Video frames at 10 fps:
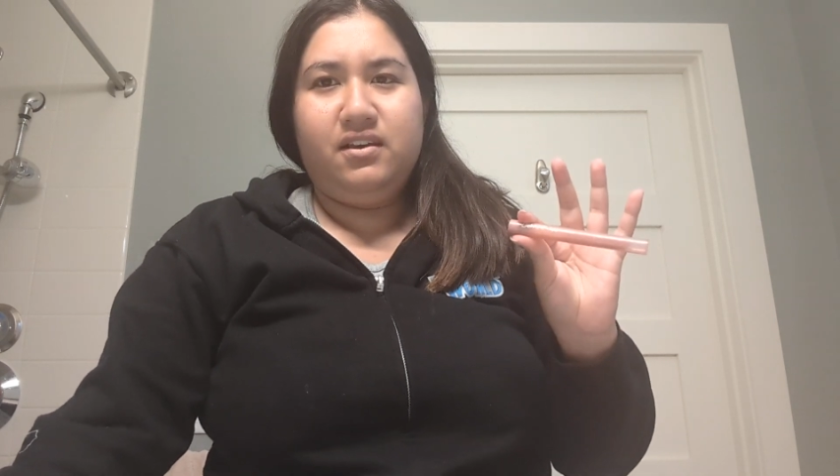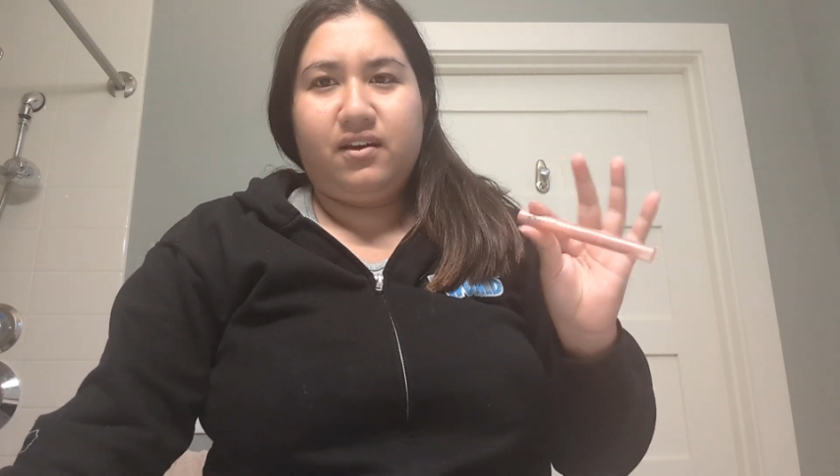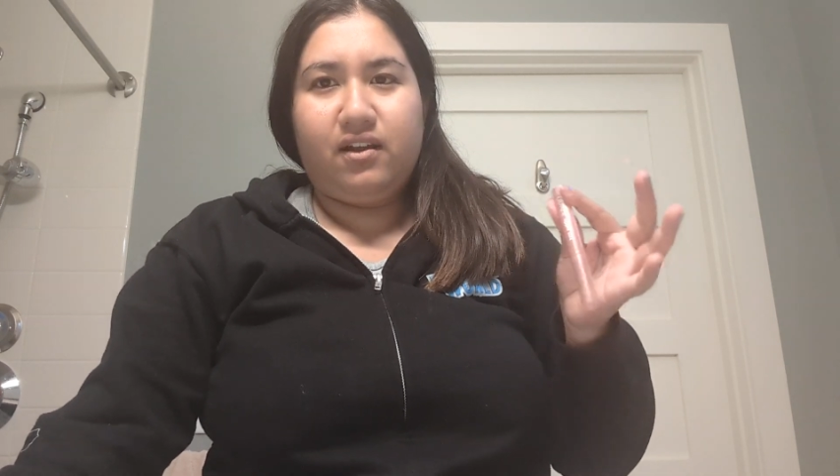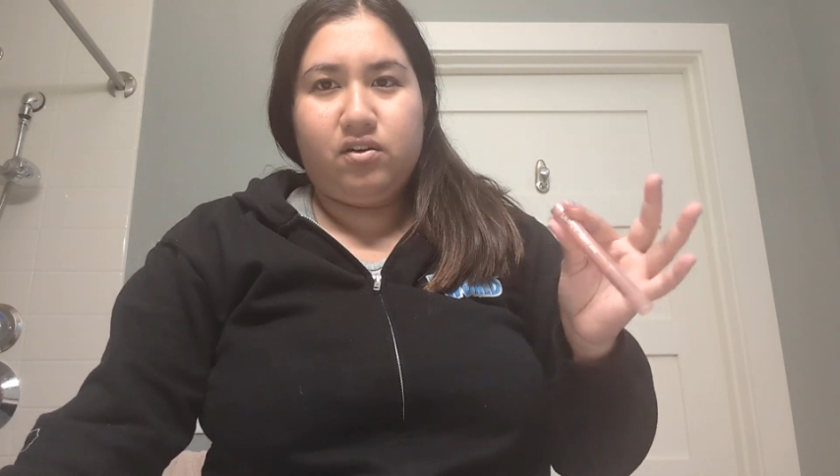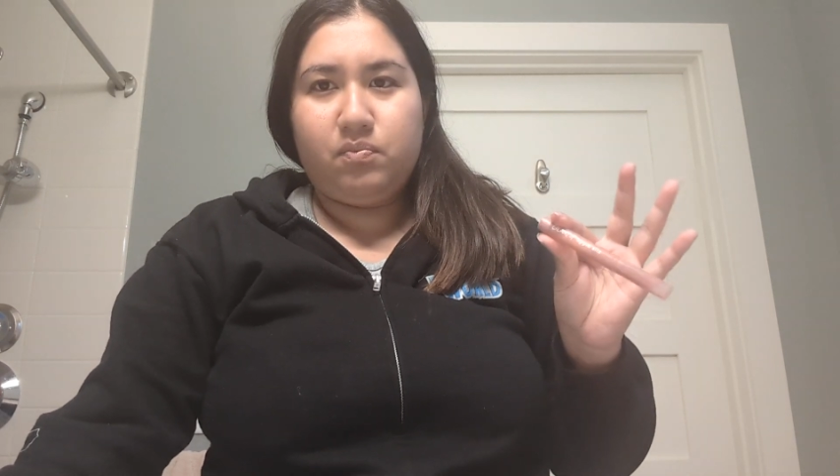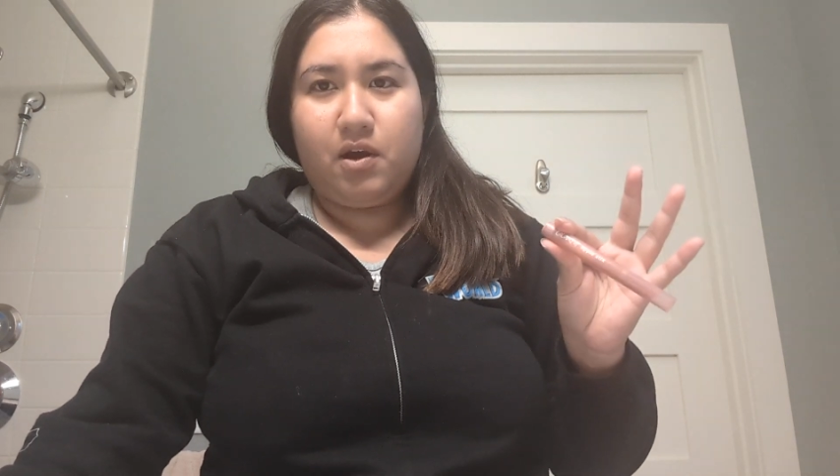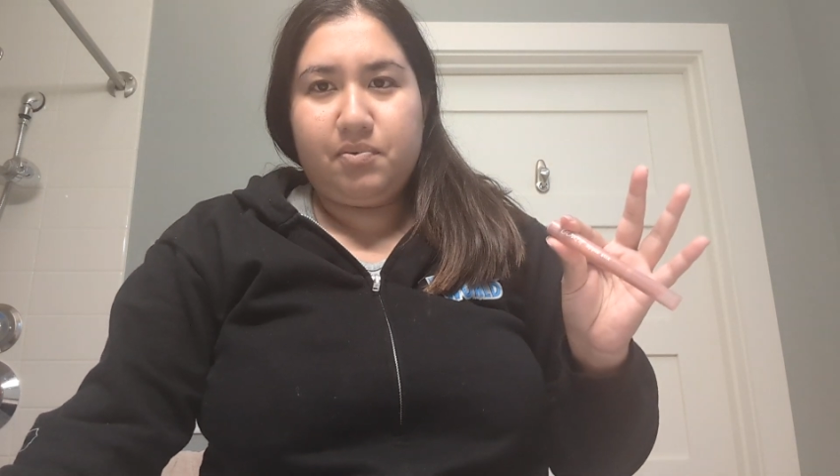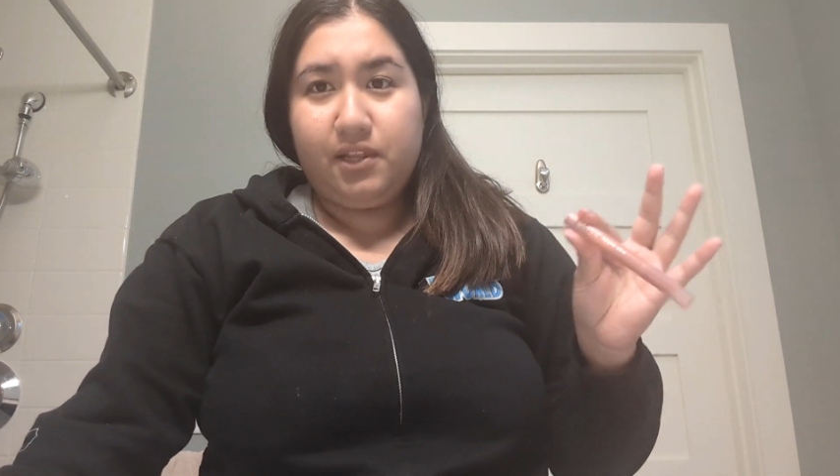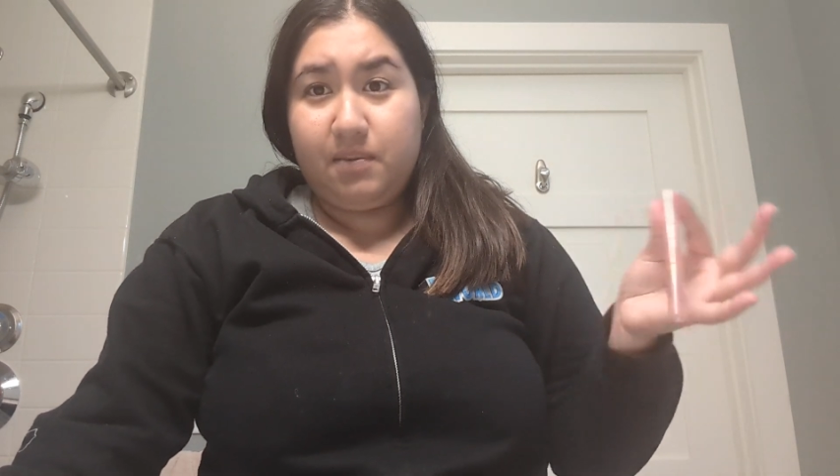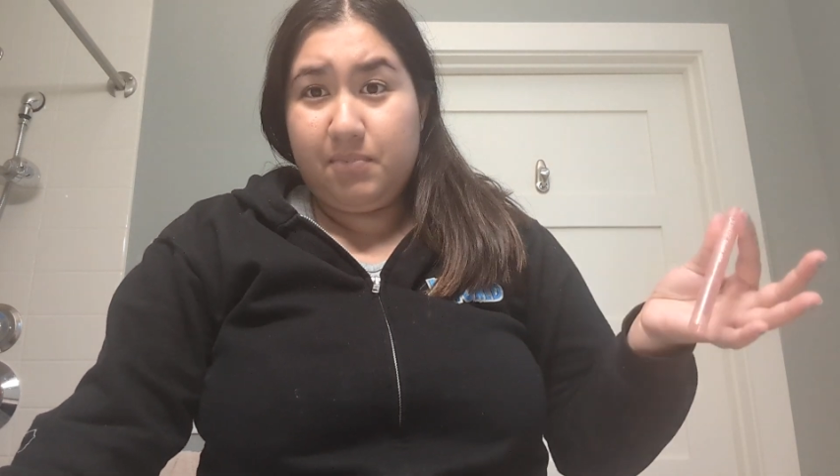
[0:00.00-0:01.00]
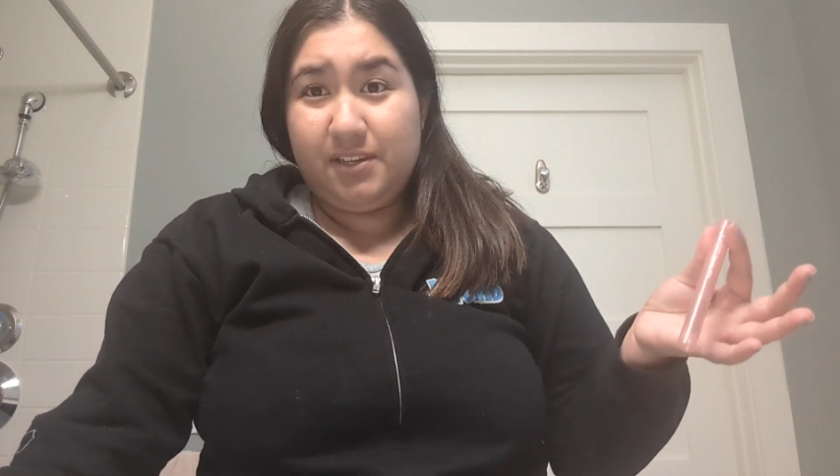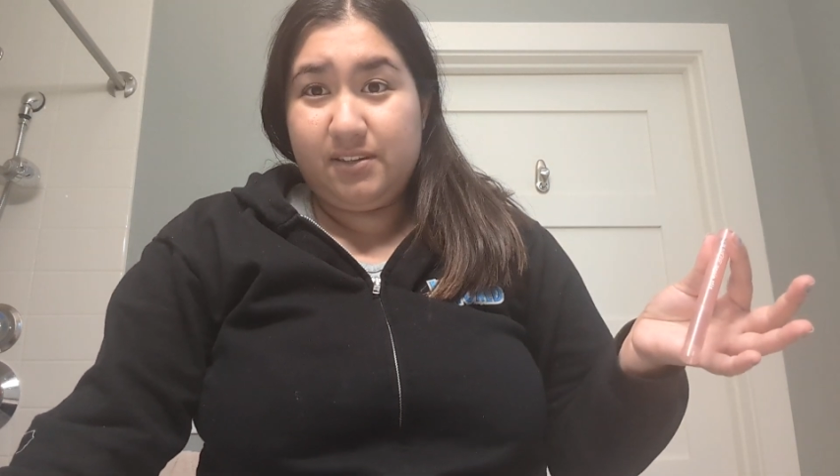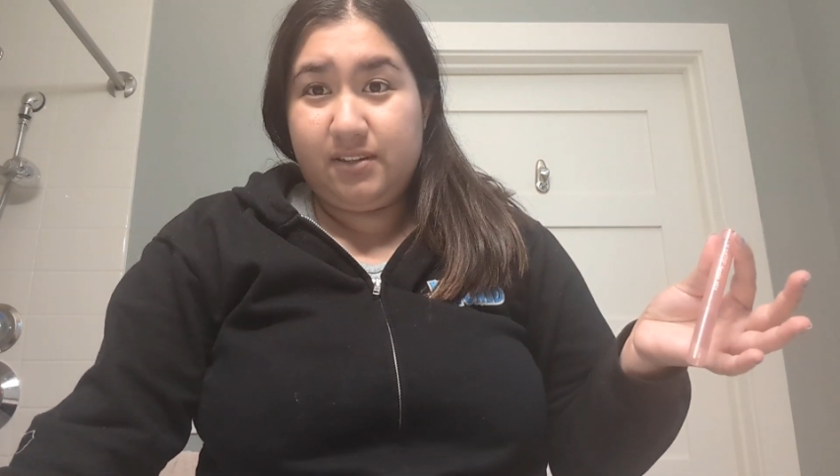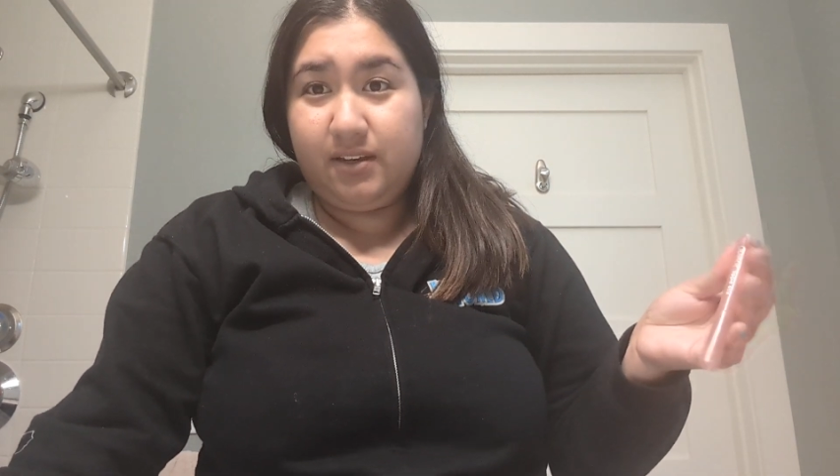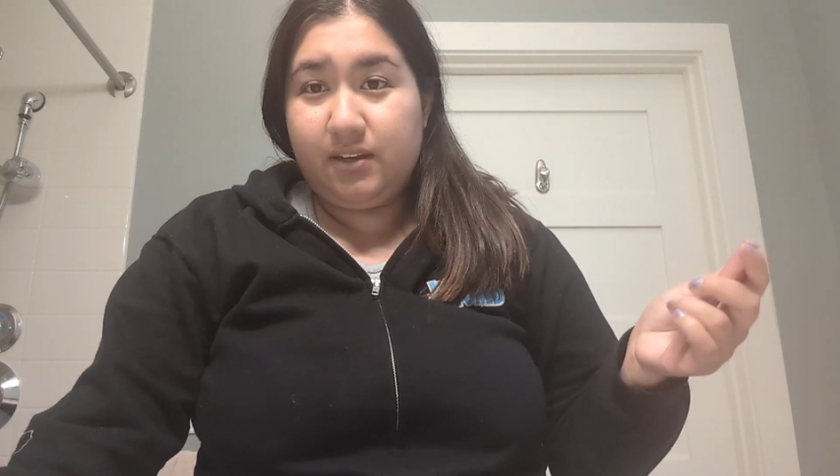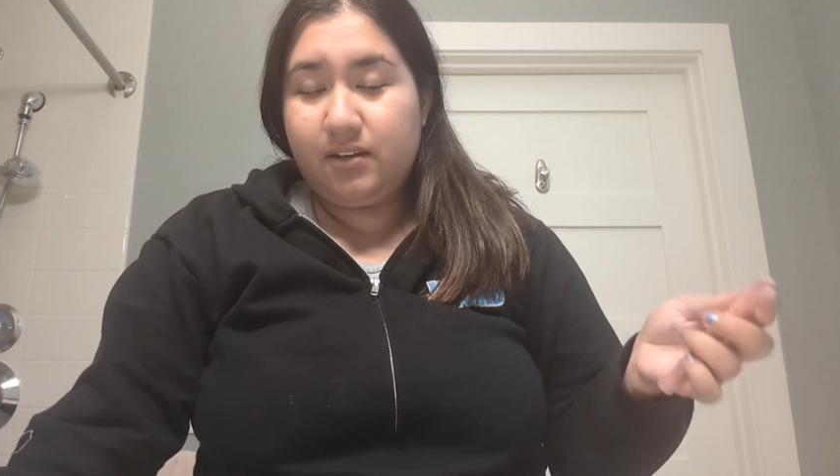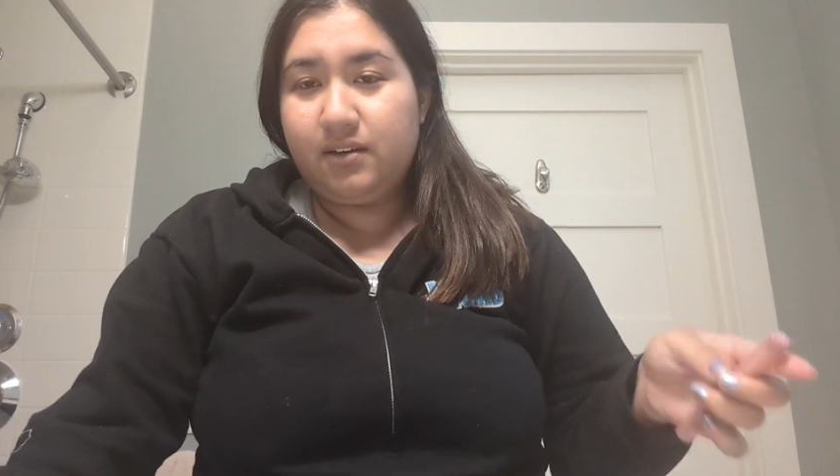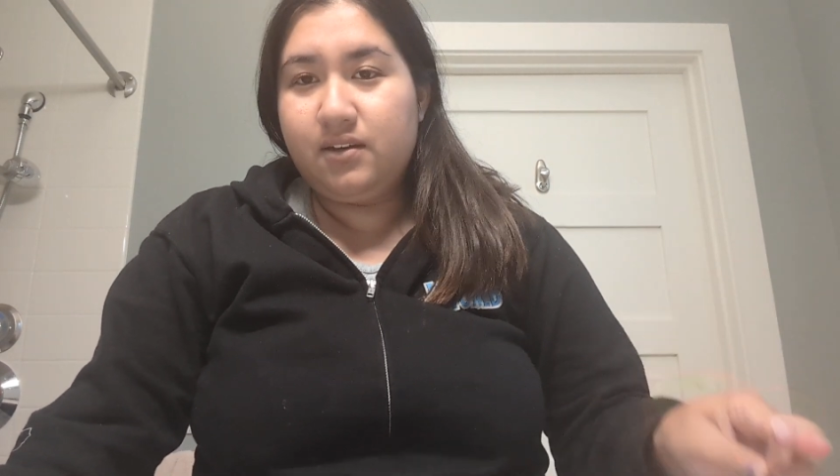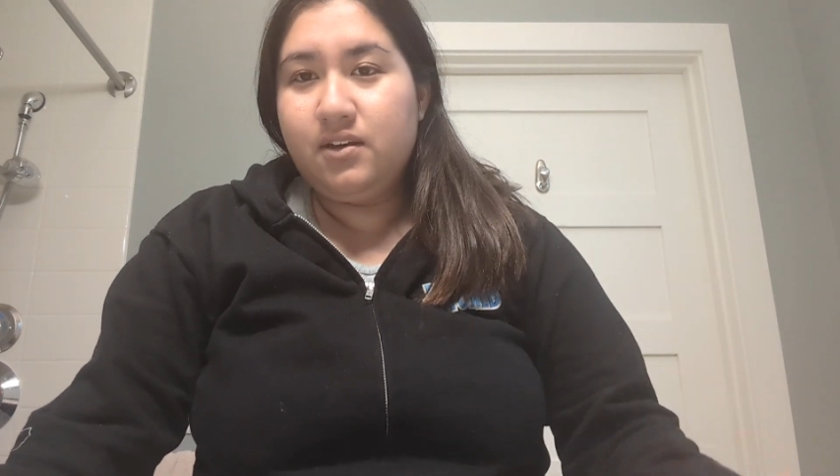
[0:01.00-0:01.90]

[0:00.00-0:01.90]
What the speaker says: ColourPop lippy stick,